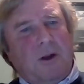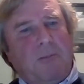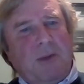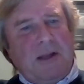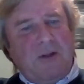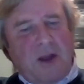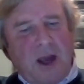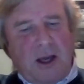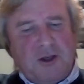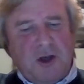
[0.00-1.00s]
being the
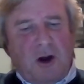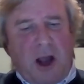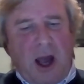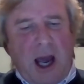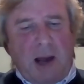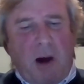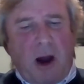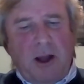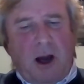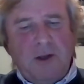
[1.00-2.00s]
age I am.
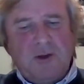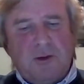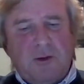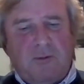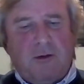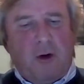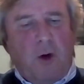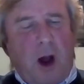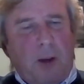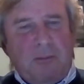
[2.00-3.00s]
I sort of grew
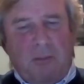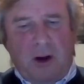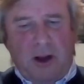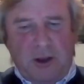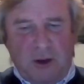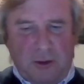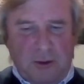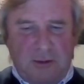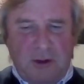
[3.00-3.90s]
up in my youth